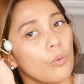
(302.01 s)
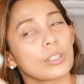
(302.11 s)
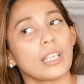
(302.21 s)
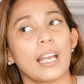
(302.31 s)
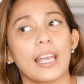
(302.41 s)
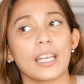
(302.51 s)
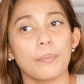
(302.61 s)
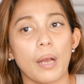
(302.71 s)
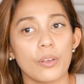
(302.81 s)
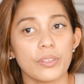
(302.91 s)
what I like
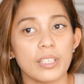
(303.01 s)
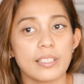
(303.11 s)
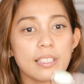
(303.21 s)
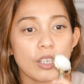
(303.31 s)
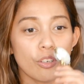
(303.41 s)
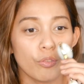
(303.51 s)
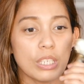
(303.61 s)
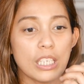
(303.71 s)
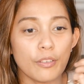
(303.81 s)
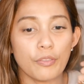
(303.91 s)
about this is I
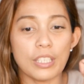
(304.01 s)
really